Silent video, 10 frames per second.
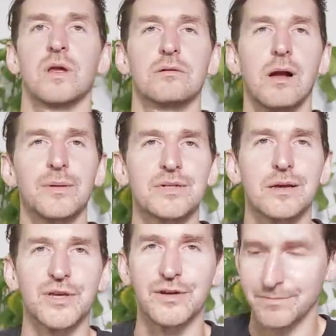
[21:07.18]
Robert
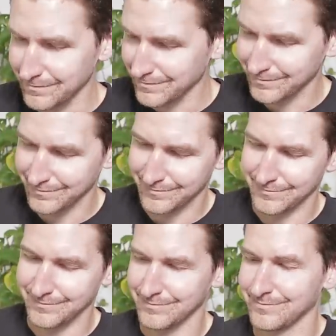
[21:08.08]
W.
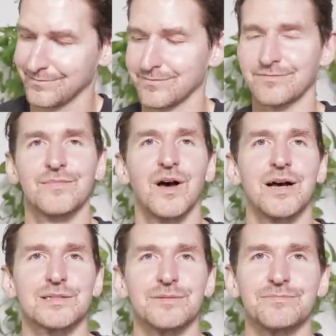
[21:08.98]

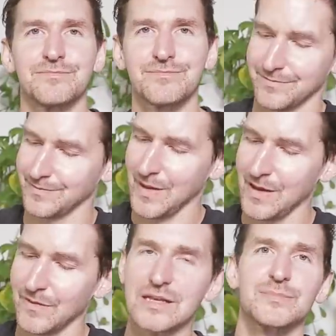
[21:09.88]
Awesome.
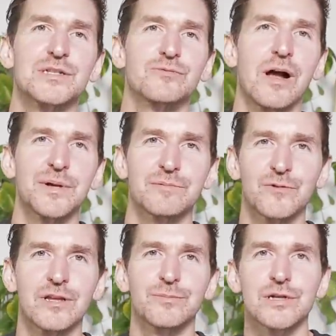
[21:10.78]
Thanks a bunch, Robert.
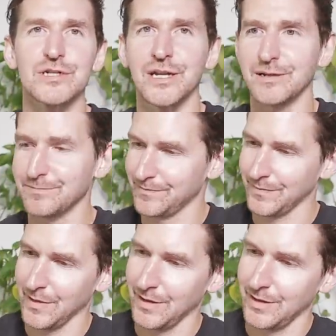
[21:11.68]
Really appreciate it.
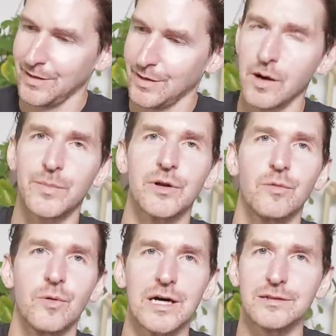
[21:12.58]
Hope you're
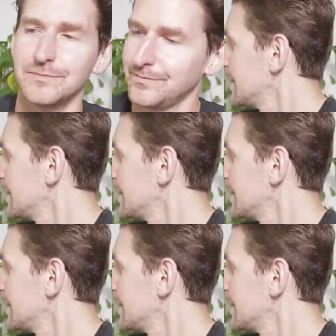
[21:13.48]
doing well.